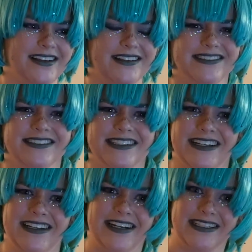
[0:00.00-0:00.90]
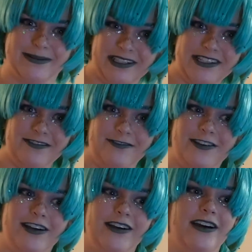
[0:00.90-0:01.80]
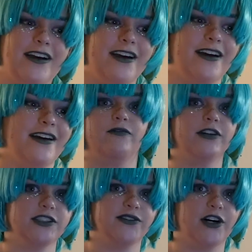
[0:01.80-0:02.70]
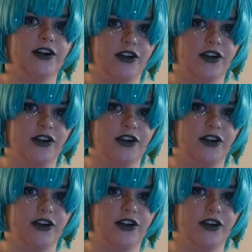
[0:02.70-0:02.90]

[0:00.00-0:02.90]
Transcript: Is it expensive? First of all,